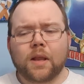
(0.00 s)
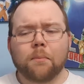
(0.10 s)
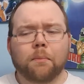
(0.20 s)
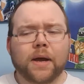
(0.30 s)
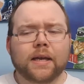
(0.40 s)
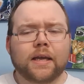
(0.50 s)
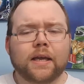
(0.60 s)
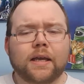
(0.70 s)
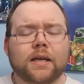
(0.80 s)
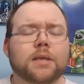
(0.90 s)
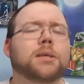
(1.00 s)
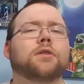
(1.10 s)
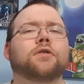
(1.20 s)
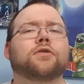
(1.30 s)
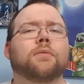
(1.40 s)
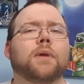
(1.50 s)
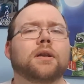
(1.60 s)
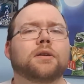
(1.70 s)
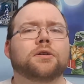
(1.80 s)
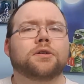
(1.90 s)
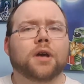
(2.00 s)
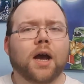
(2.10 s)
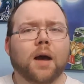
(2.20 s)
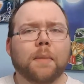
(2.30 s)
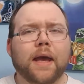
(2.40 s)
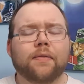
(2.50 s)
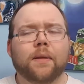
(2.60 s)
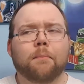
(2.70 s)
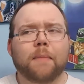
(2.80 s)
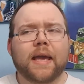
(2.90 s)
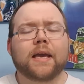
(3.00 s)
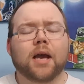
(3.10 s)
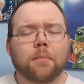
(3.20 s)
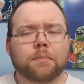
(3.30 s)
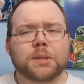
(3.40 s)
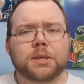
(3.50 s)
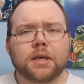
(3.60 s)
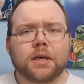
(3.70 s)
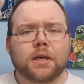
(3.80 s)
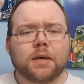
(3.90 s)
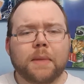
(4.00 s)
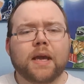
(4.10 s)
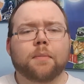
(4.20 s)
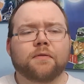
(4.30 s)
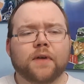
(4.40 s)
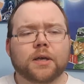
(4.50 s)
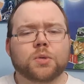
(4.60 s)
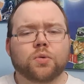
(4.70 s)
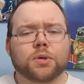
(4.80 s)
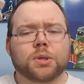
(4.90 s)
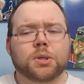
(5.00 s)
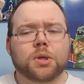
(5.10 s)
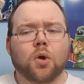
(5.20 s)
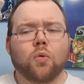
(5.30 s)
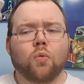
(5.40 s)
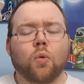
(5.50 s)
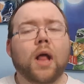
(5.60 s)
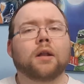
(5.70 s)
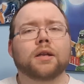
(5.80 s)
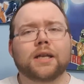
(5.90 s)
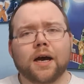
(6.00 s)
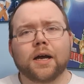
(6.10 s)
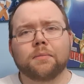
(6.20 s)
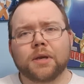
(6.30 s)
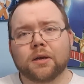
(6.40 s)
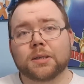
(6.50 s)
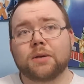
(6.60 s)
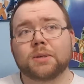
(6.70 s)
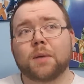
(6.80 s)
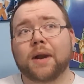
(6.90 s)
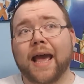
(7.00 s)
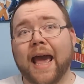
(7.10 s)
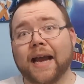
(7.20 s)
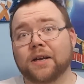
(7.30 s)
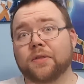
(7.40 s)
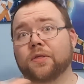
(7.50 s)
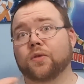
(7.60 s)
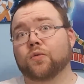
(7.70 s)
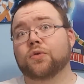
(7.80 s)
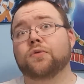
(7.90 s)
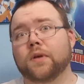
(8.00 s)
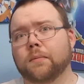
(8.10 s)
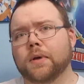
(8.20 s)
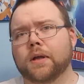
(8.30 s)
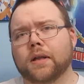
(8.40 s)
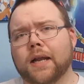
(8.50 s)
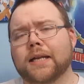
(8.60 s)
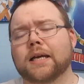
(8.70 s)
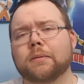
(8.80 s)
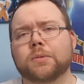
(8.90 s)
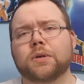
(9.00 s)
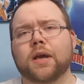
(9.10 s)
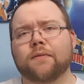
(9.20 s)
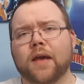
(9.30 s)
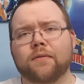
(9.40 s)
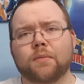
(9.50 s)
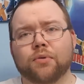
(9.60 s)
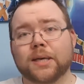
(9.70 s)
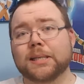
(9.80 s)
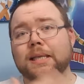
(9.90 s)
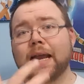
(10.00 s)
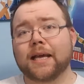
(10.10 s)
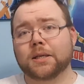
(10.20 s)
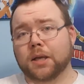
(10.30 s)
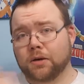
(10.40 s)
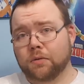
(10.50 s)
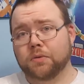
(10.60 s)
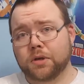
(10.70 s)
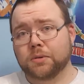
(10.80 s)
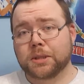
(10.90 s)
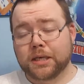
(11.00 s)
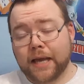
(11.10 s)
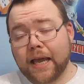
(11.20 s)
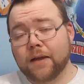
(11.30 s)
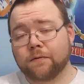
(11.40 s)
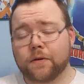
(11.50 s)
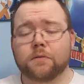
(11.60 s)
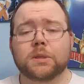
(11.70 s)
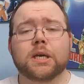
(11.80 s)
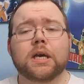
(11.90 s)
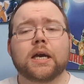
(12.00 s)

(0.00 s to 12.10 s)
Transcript: but he does such a tremendous job, and the makeups makeup effects were so well done because he was able to act through them. A lot of times when you have heavy prosthetics like we would use today in films,